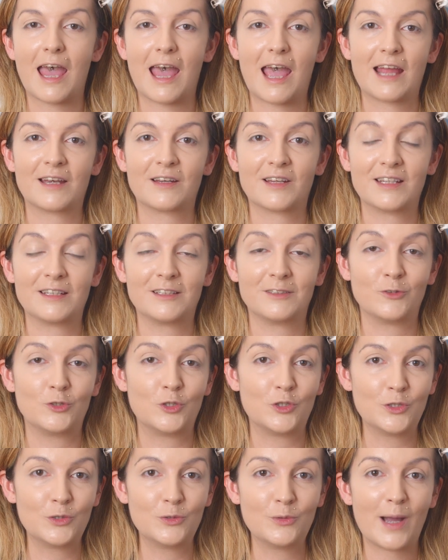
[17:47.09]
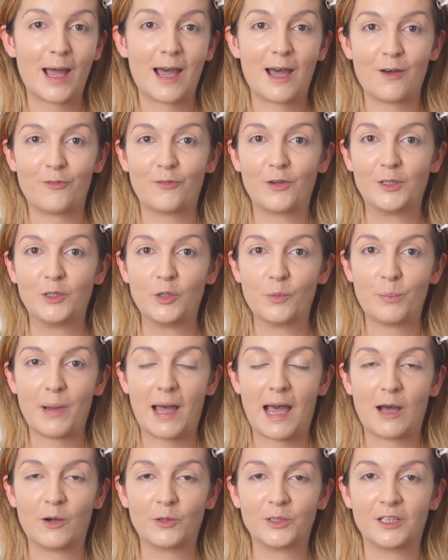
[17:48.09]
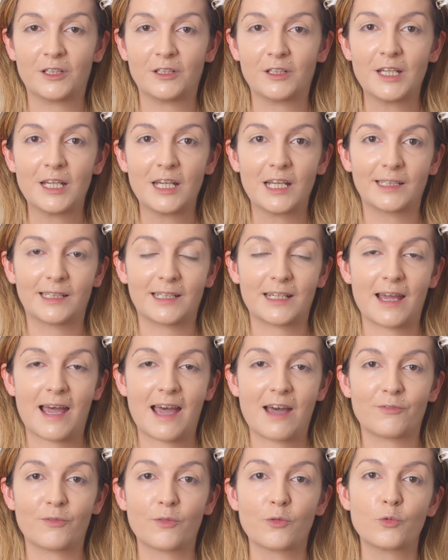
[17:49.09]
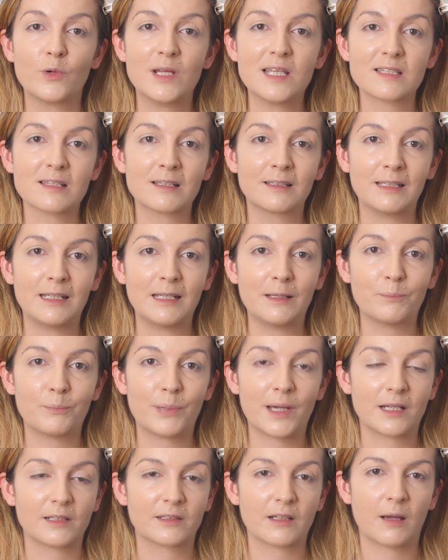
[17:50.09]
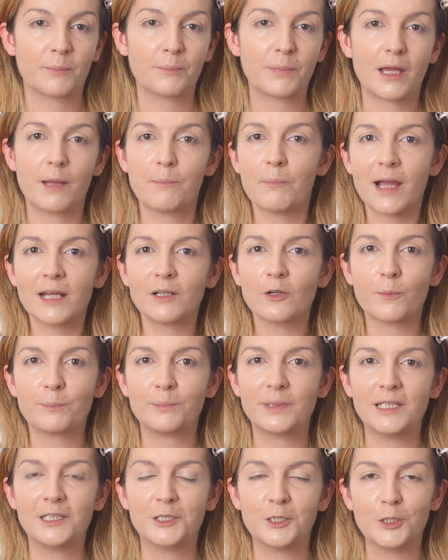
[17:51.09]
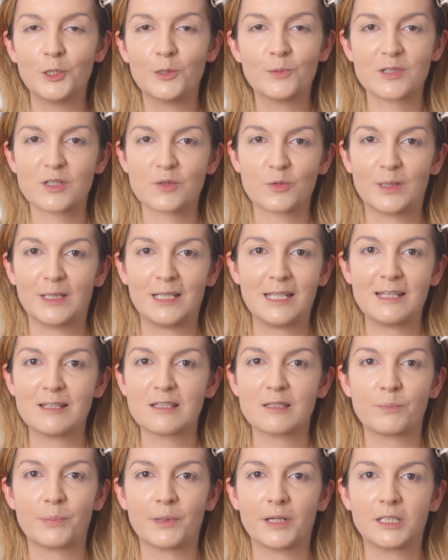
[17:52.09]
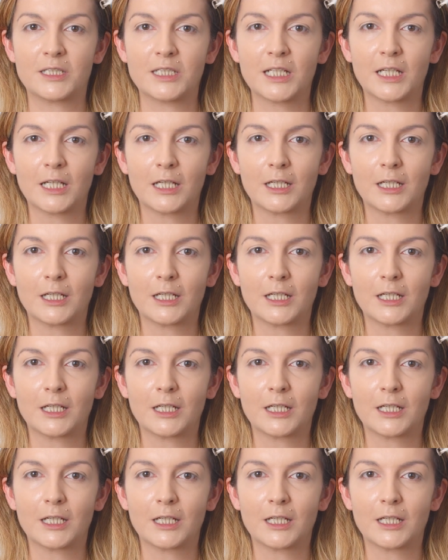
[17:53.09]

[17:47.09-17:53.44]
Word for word: And I do have a new powder that I have recently picked up. It might not be the newest release, but